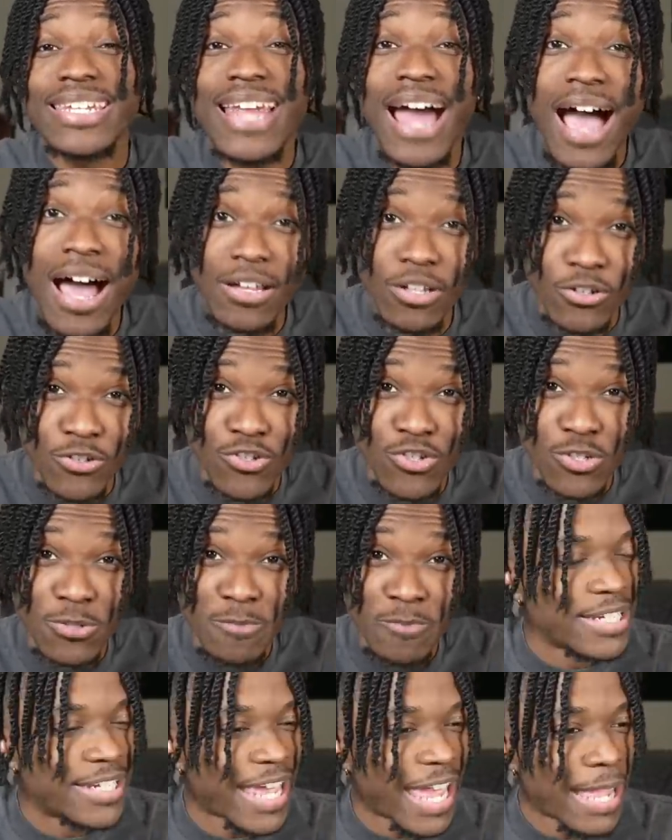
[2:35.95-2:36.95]

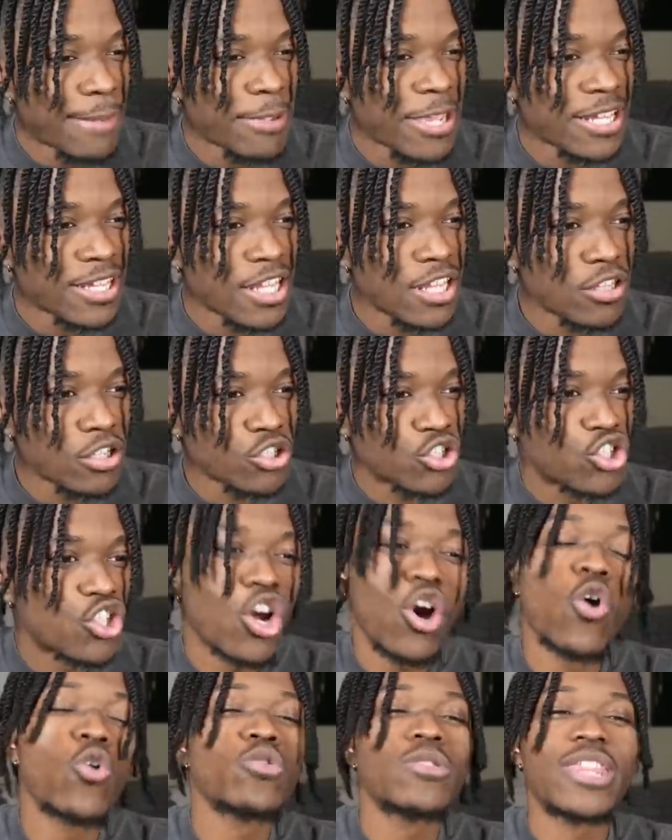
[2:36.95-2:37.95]
Damian Lillard
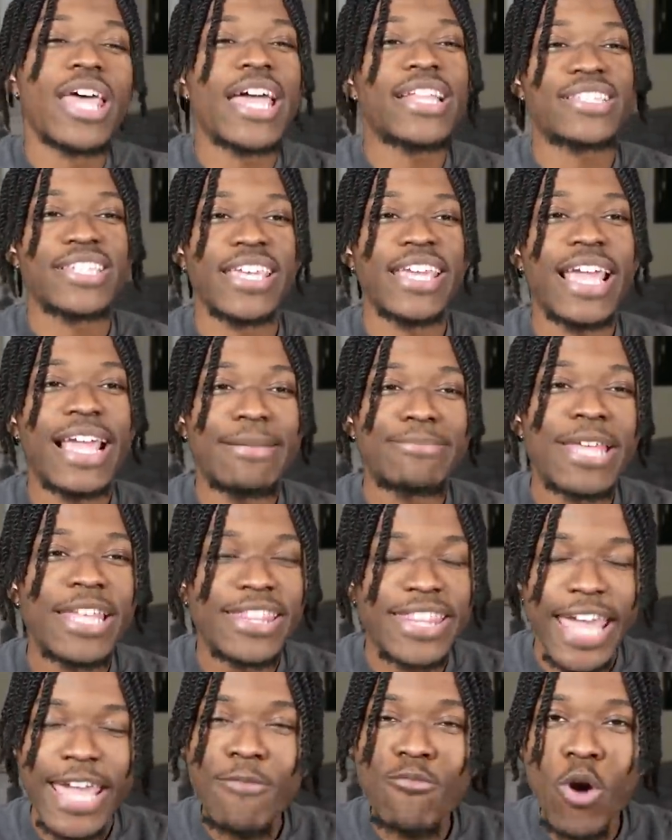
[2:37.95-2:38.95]
told that team
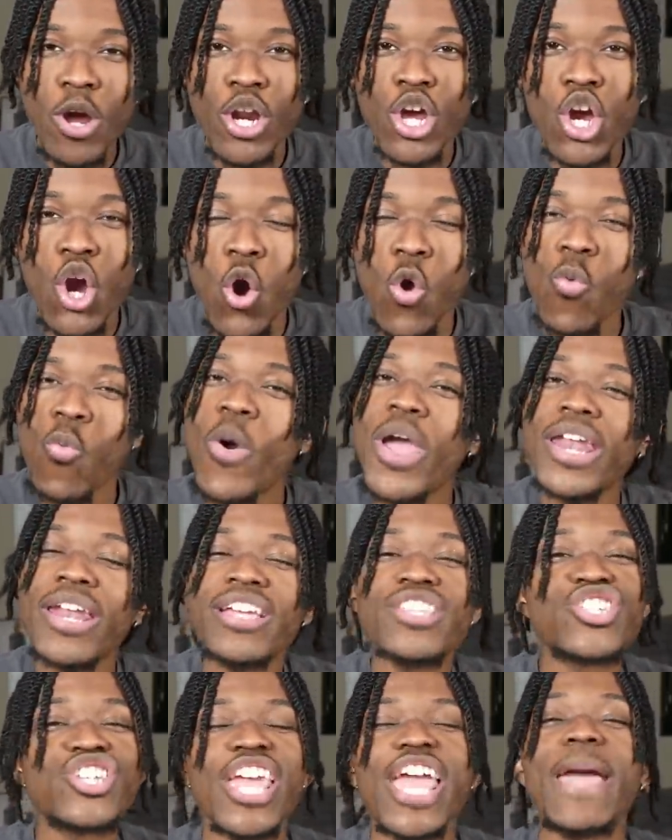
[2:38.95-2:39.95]
that they want to go win
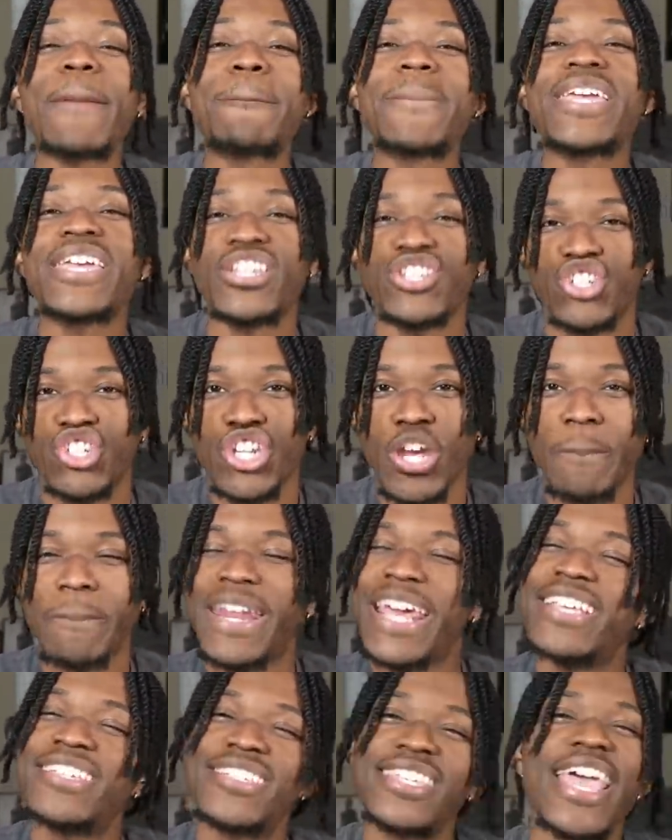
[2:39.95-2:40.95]
a championship.
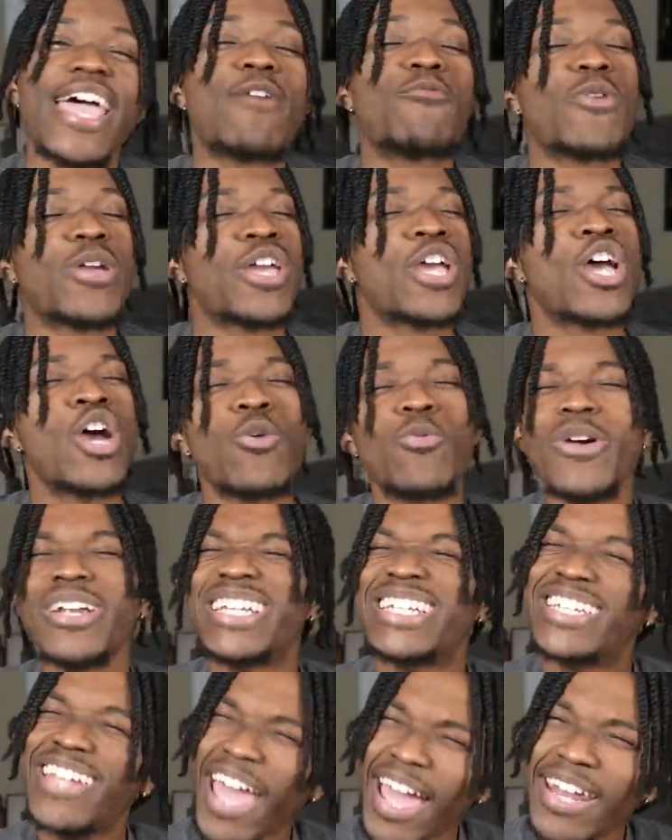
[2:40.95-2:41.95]
They said we, we're
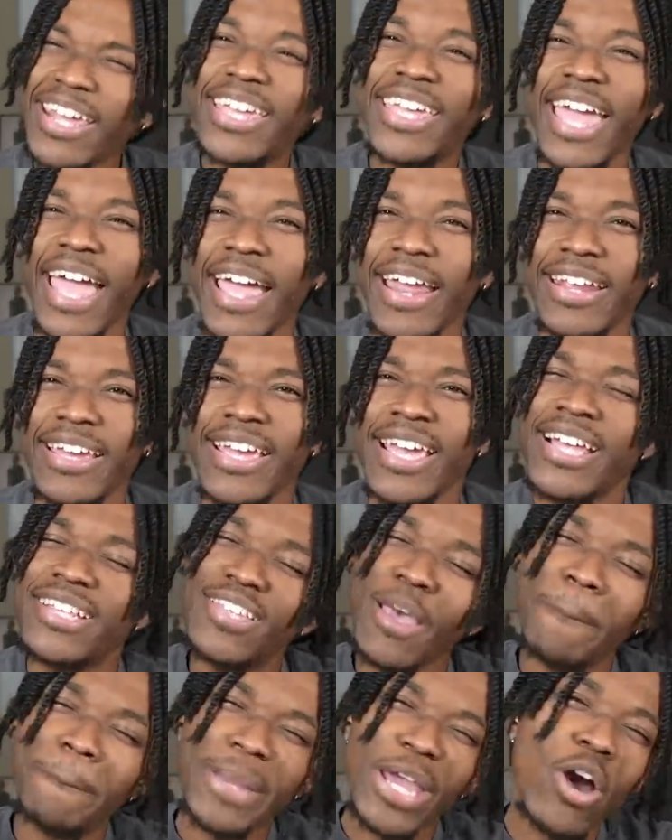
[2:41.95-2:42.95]
dedicated
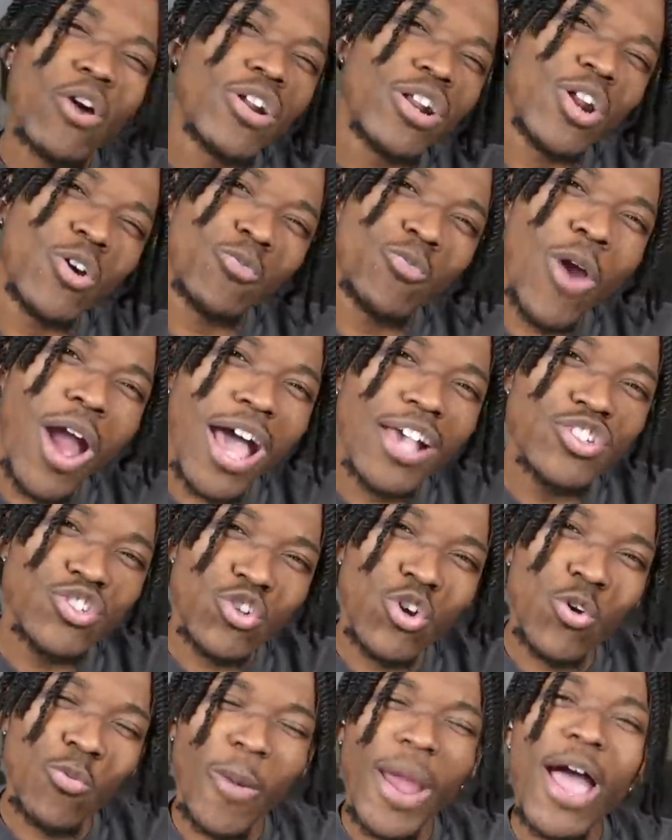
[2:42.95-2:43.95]
to building a
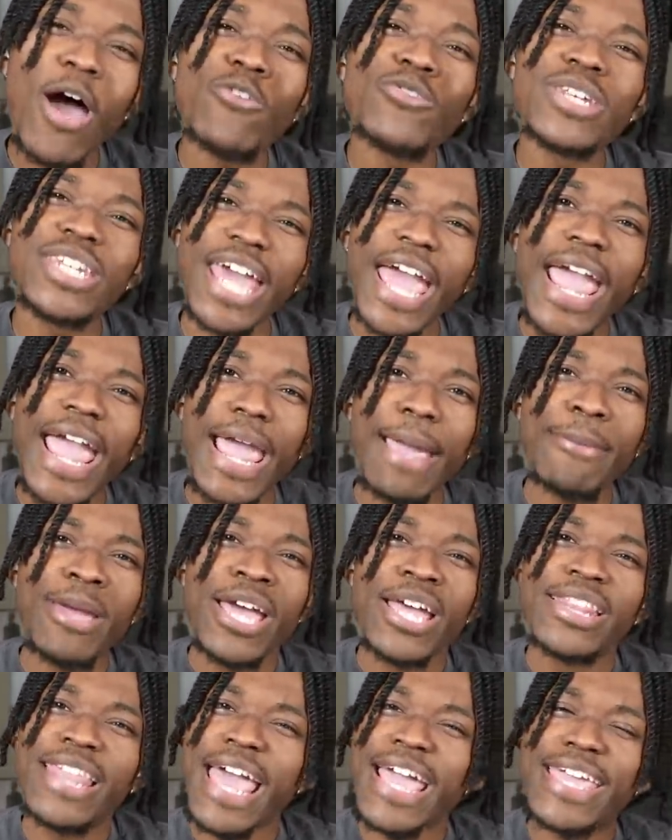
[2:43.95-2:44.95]
roster around Dame
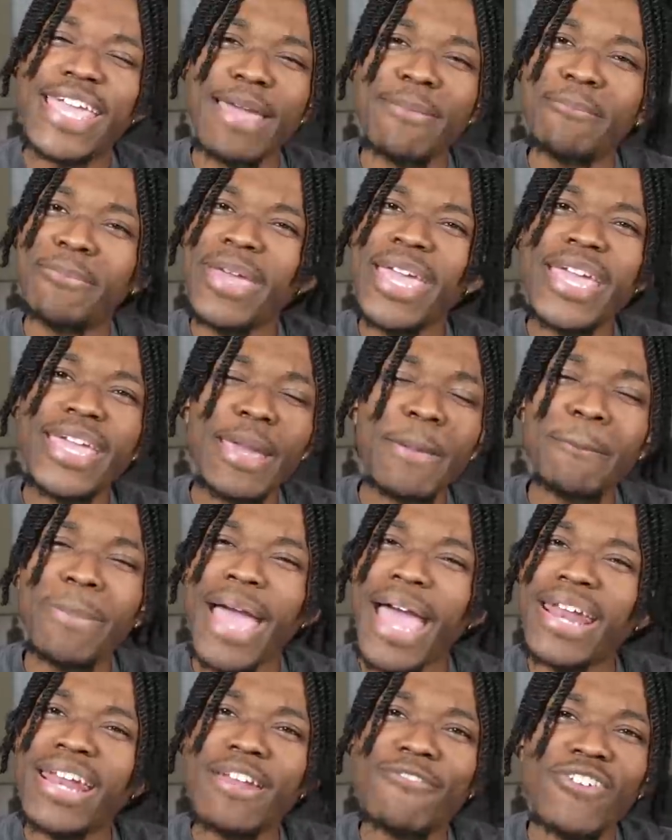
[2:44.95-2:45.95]
that can be
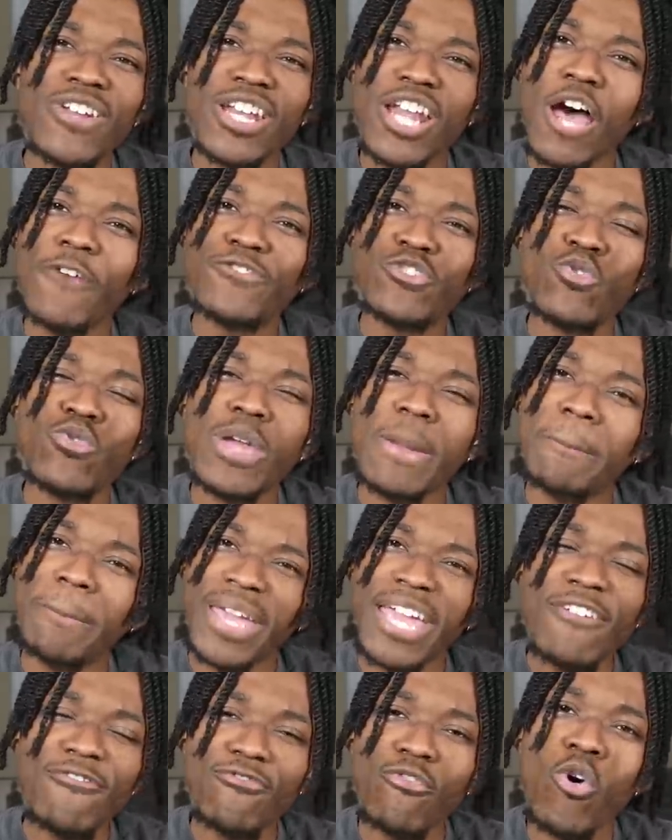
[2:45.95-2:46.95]
competitive enough to
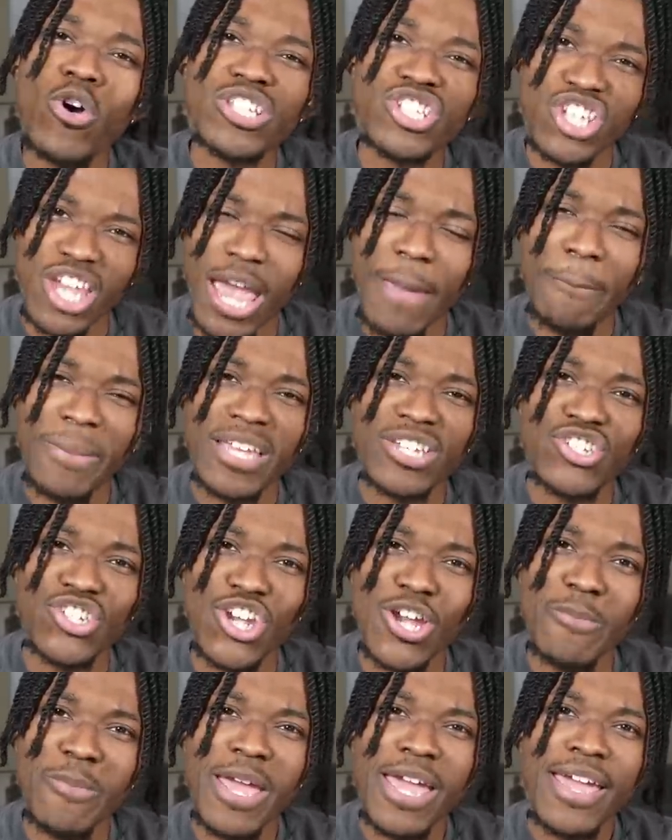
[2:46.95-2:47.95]
compete for a
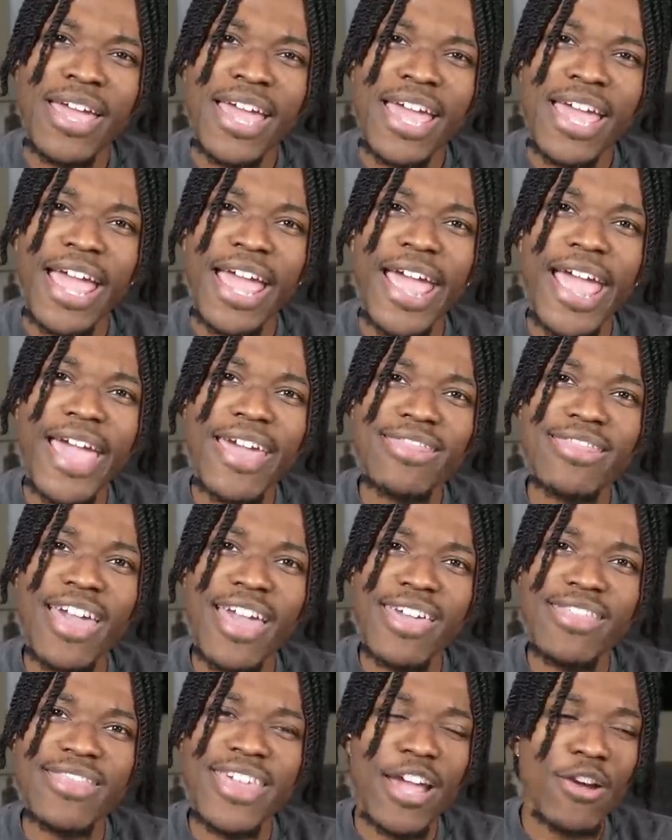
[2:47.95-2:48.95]
championship and
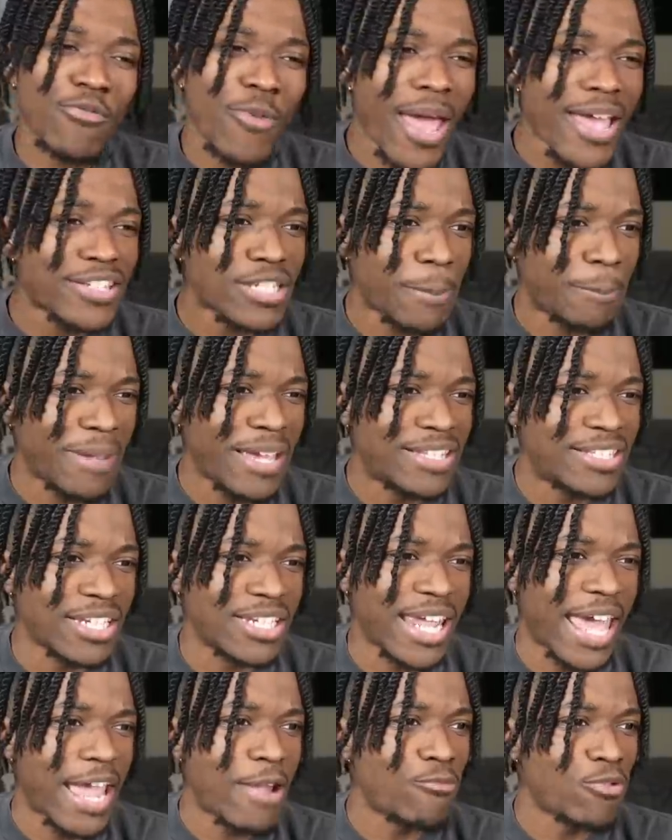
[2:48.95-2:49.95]
and their recipe
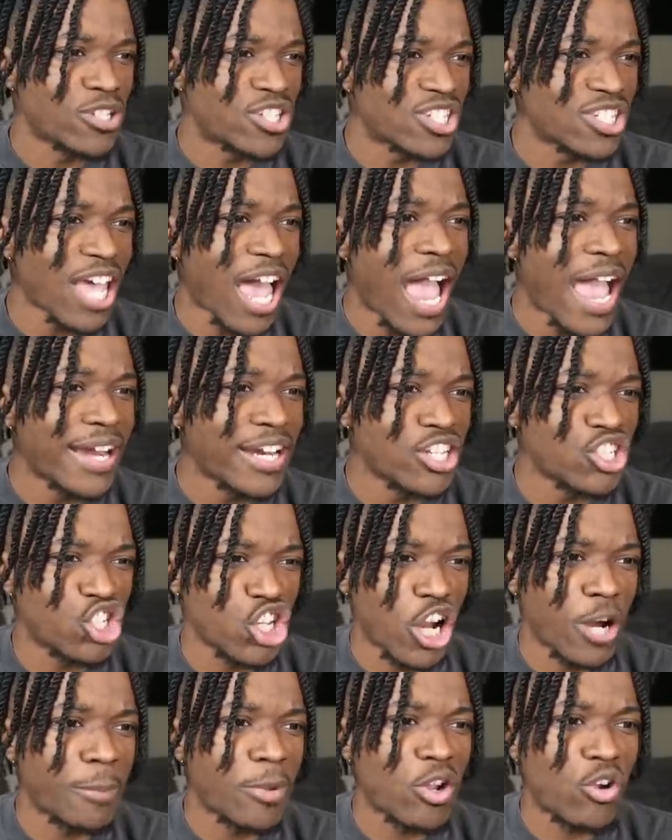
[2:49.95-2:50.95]
today was signing
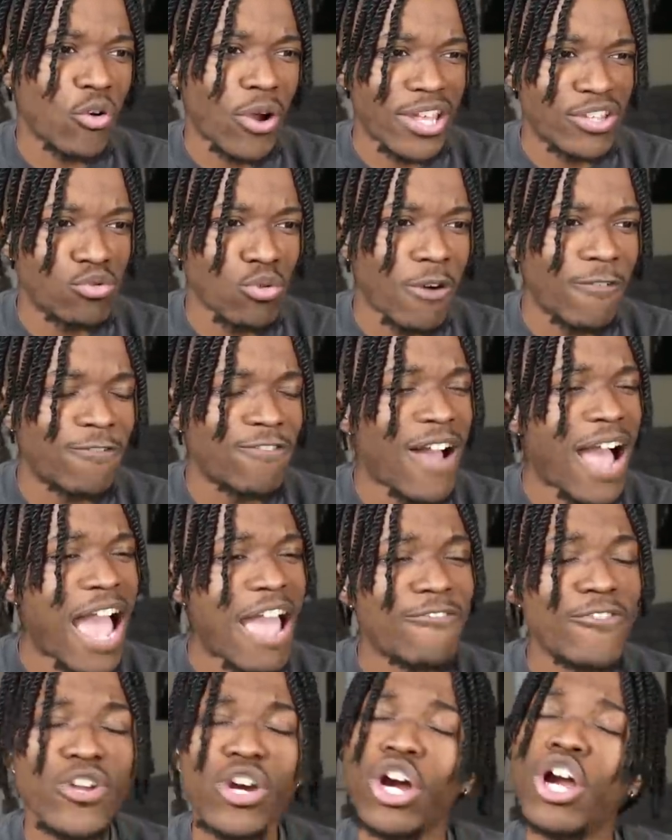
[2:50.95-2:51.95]
Jerami Grant to a
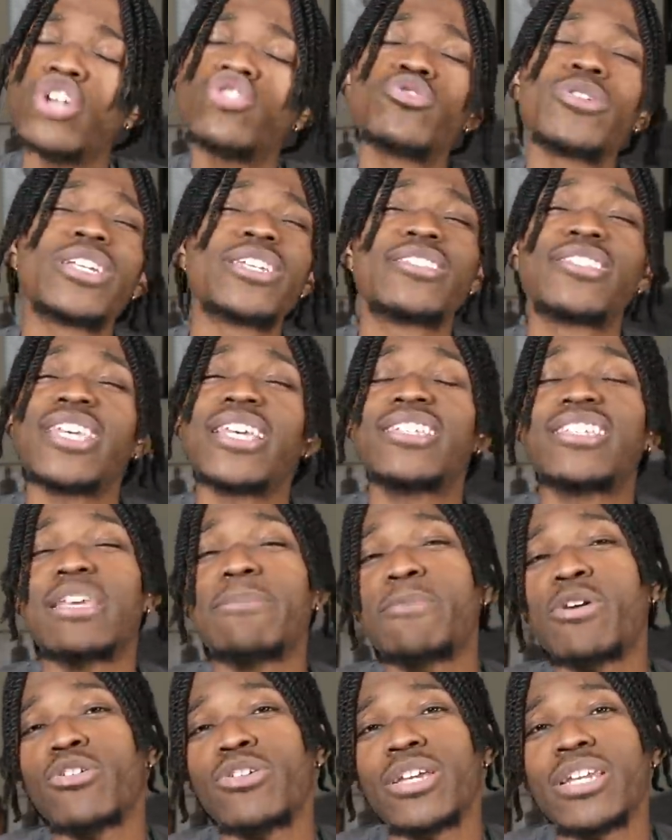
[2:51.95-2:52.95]
five-year, $160
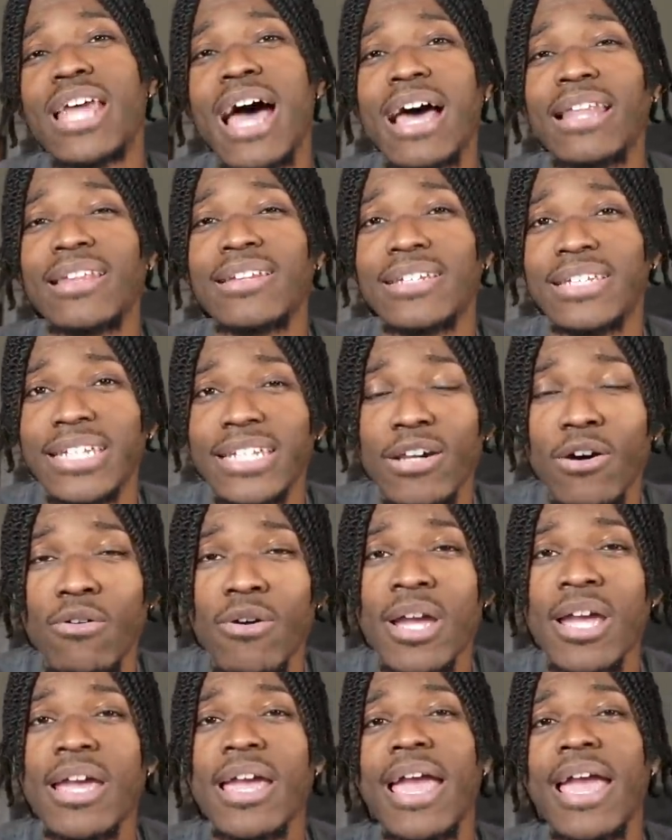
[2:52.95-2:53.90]
million deal.